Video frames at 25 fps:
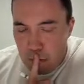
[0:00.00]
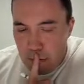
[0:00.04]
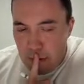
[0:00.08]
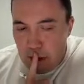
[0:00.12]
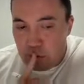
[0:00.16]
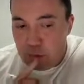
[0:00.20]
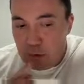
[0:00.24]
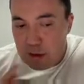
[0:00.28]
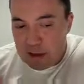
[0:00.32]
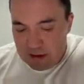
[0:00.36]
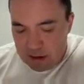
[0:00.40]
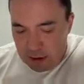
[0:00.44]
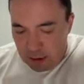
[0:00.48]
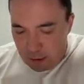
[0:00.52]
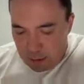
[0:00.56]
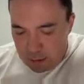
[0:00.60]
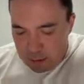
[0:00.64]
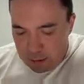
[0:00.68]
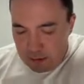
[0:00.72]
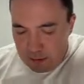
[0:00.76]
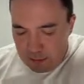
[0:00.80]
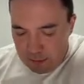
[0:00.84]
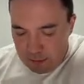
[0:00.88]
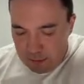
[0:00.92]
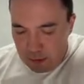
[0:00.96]
result
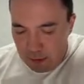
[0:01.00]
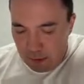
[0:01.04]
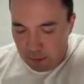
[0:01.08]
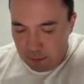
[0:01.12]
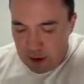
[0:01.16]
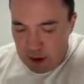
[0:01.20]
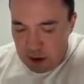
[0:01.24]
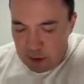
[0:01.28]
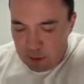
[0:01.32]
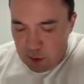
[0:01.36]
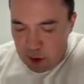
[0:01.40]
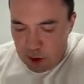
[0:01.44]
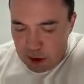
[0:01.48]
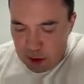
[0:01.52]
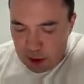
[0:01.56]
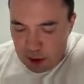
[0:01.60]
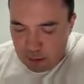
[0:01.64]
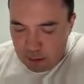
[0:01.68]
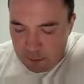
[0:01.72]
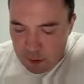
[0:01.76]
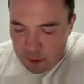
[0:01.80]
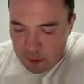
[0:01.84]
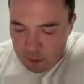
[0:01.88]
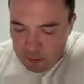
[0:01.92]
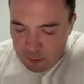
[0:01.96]
of this
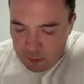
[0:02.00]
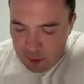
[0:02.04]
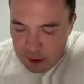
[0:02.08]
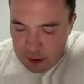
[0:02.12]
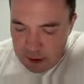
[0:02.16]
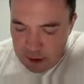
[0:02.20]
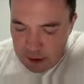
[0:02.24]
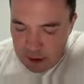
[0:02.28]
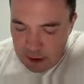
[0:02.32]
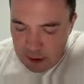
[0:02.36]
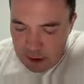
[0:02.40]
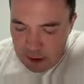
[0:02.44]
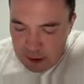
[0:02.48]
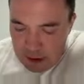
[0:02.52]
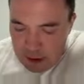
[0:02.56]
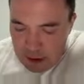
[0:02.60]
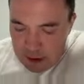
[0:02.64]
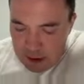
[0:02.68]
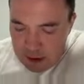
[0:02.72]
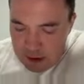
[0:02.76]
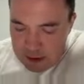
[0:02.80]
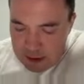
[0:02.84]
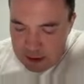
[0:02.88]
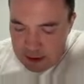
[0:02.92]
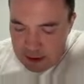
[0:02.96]
behavior, right,
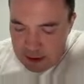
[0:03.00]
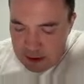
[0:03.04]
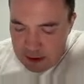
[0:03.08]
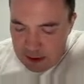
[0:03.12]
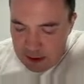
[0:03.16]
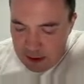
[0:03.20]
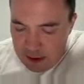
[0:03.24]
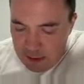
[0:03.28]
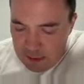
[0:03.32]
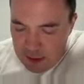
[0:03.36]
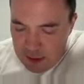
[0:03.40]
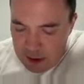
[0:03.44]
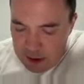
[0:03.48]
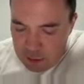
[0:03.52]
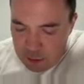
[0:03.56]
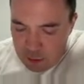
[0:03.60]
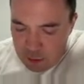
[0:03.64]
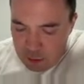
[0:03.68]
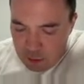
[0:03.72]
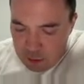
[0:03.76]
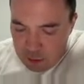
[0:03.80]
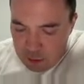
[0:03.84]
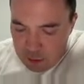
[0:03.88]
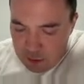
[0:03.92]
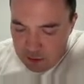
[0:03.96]
is that this
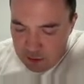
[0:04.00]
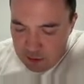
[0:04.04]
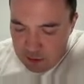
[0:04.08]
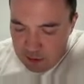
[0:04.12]
order,